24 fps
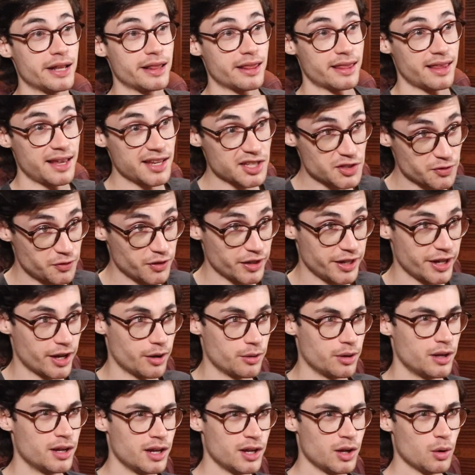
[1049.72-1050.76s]
in this
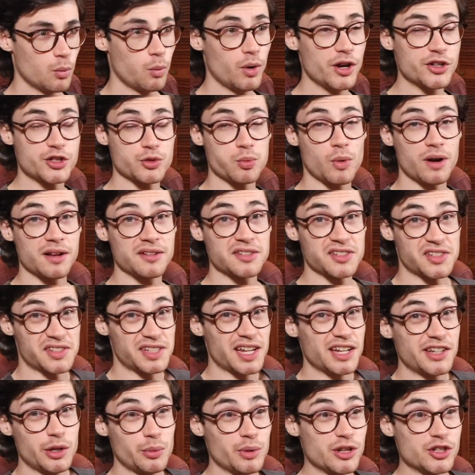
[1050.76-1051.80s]
video, which ones
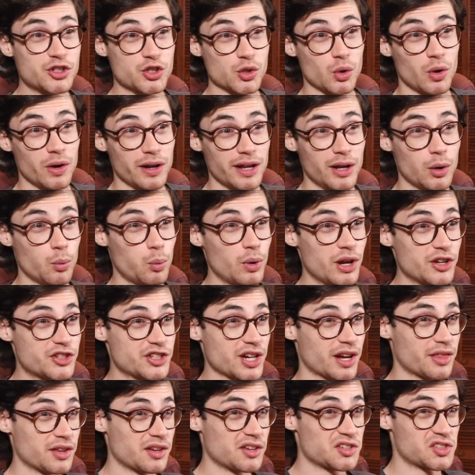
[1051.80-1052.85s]
did you enjoy, which
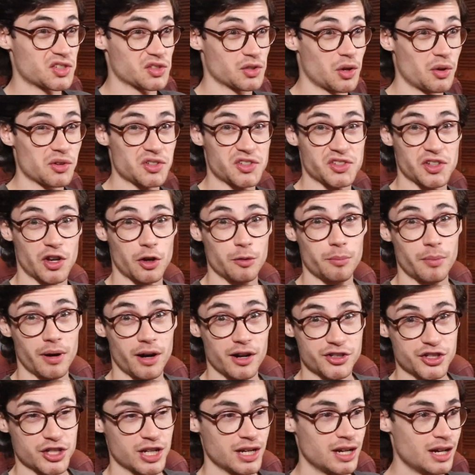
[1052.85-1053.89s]
others not so
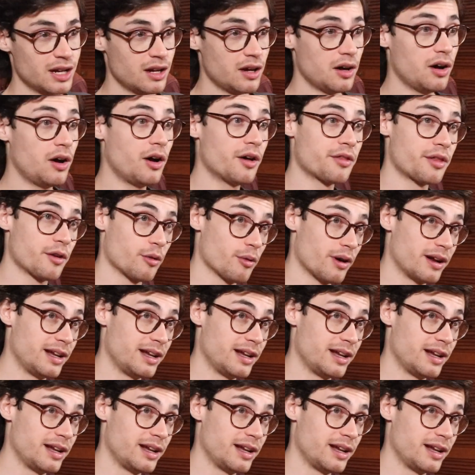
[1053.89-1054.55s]
much? Are there